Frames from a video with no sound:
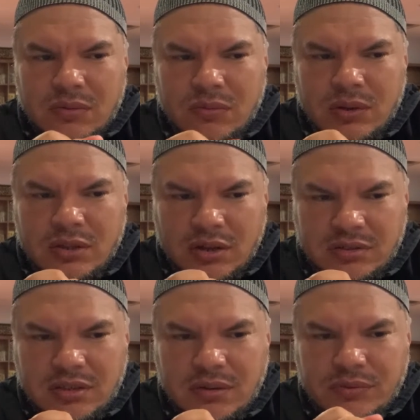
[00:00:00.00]
with
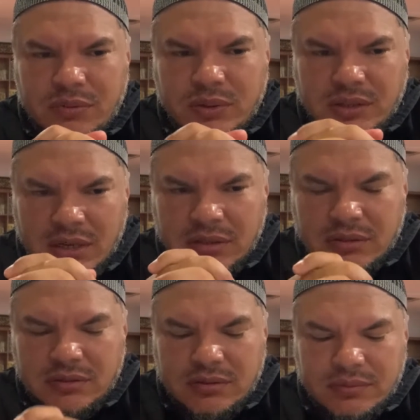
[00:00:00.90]
ourselves, and with
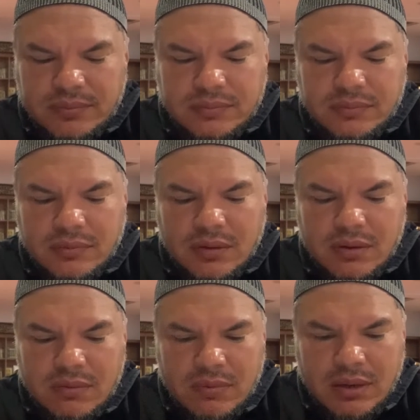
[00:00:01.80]
others,
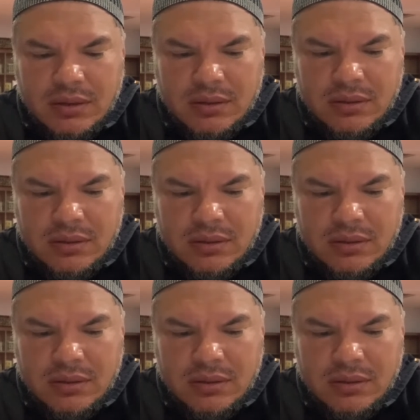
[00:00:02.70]
right?